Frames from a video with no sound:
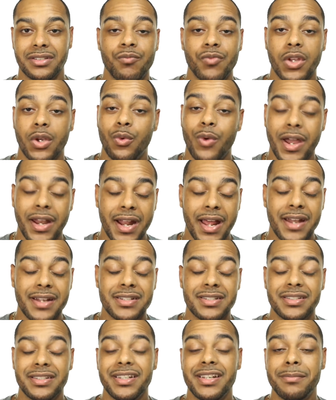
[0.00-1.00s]
Quite
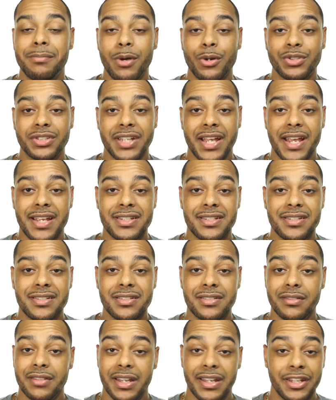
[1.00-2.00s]
honestly, in most
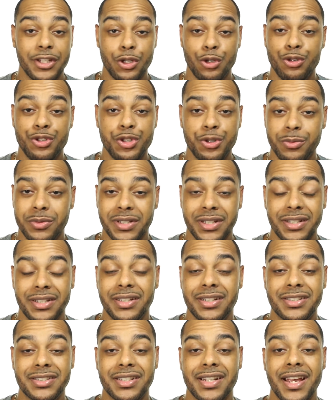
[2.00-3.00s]
cases, it usually
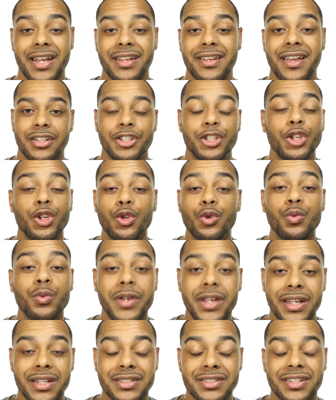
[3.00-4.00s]
looks like two
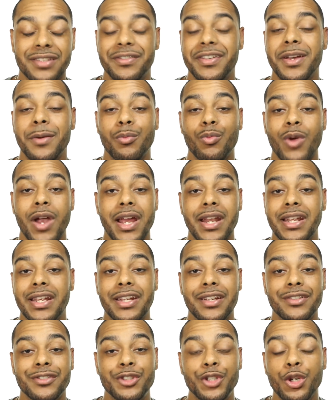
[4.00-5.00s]
weeks of him
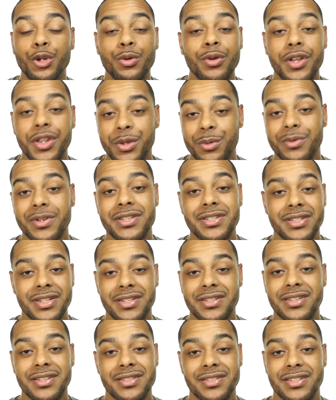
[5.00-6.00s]
writing two or three
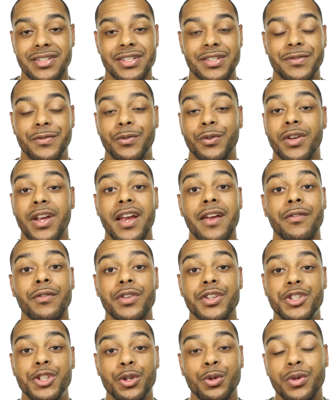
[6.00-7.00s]
sentences for every
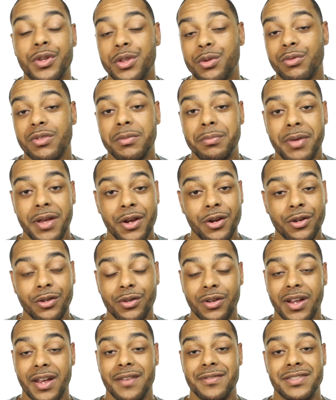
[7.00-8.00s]
two or three
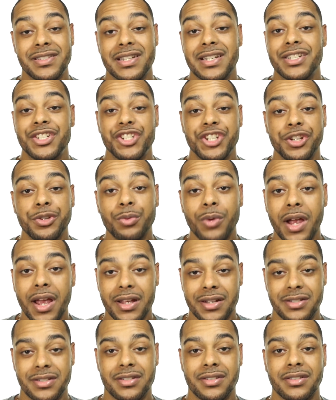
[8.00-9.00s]
paragraphs that she
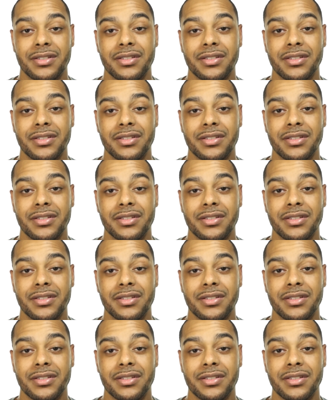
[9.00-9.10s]
writes.